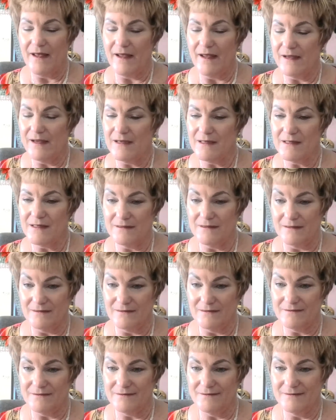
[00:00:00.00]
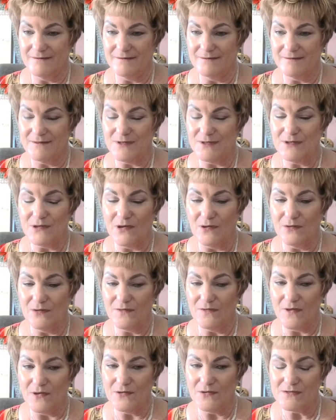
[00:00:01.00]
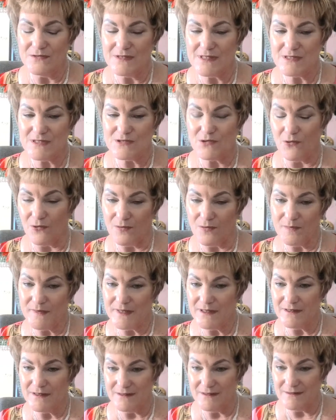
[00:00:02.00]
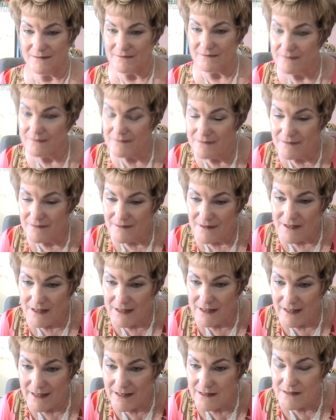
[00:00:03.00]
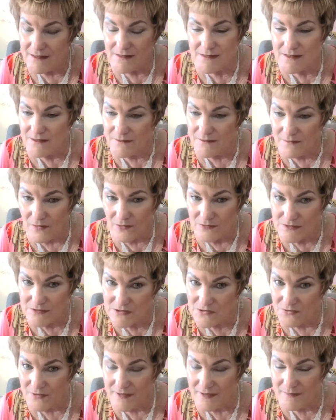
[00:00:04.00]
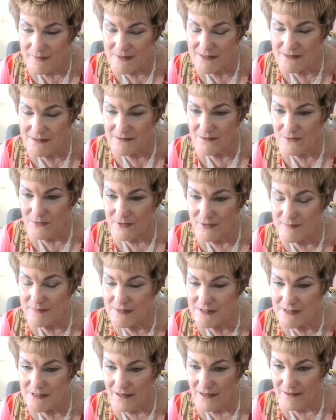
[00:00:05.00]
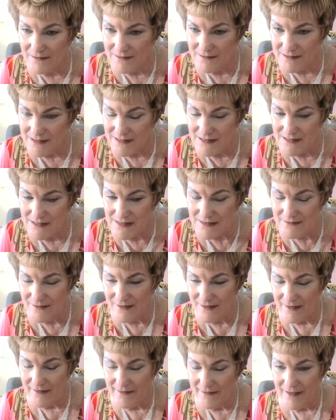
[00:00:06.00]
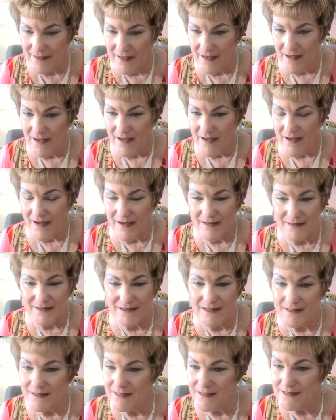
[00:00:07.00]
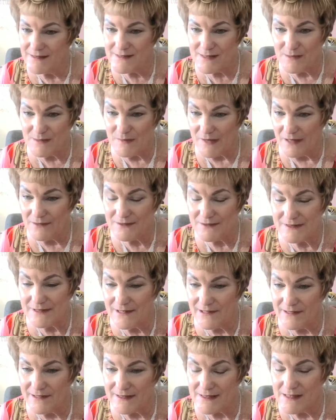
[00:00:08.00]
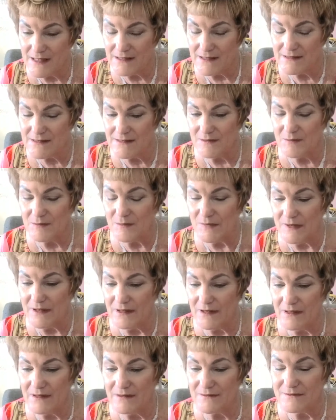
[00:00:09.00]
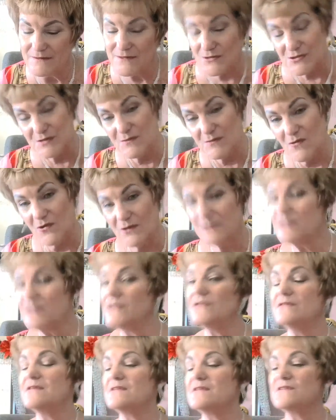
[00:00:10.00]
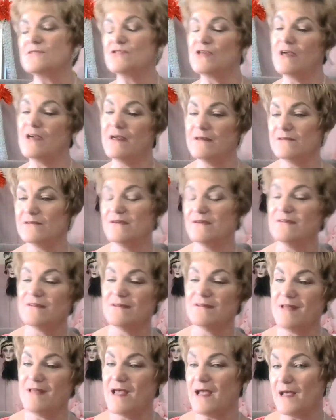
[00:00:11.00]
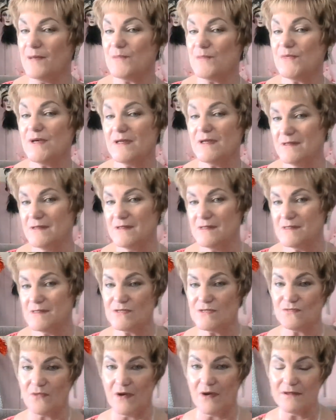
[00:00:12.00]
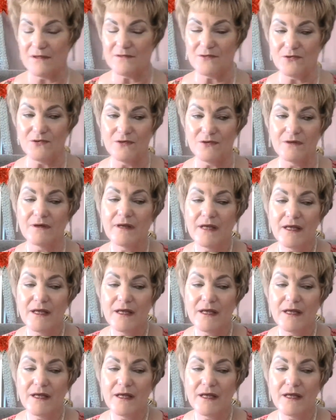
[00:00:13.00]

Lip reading: and, those scorpion thingies and those crematoles. And he eats them, and I'll tell how he does it. But there's more to his channel than that, but it is rather